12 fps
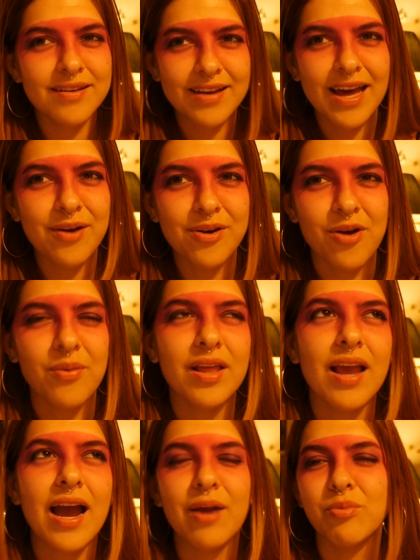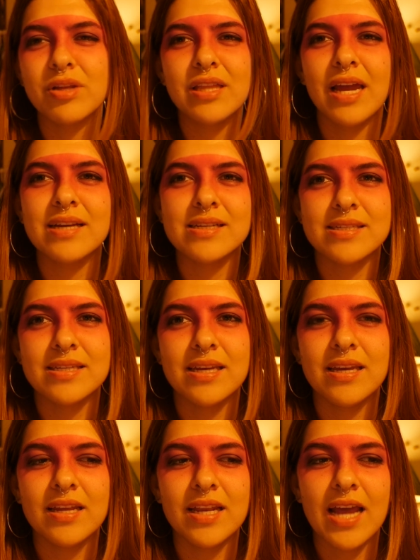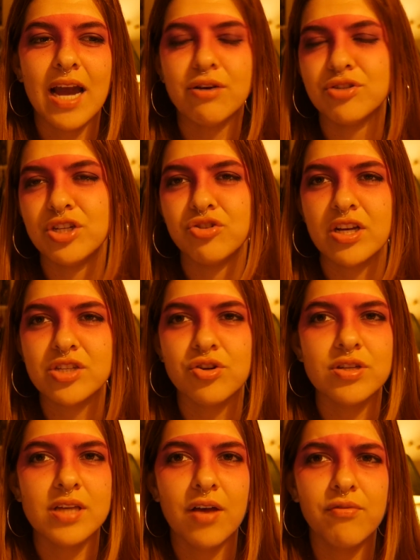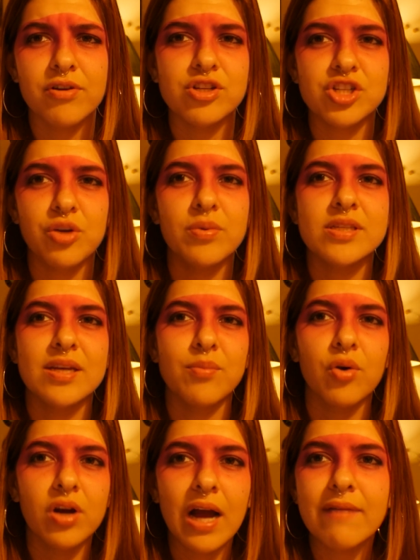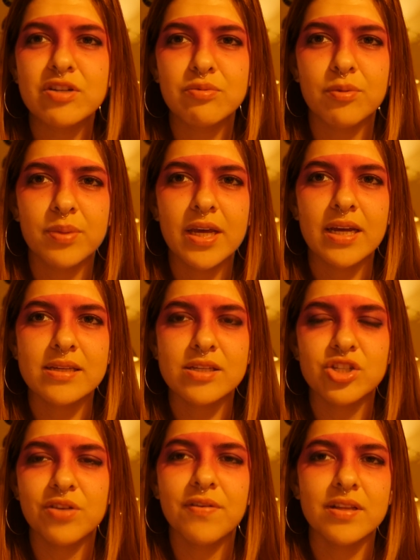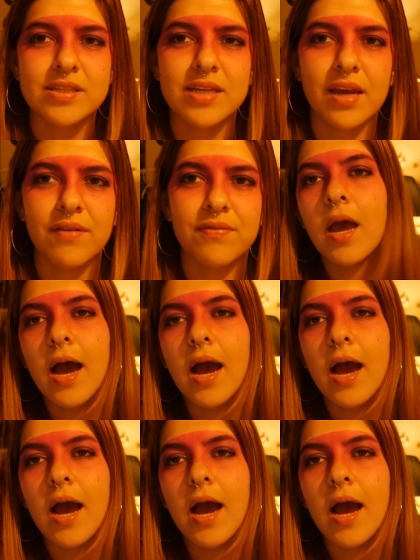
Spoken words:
I don't know, like I really like to see how she dressed herself when she was in a more comfortable place and she felt safe.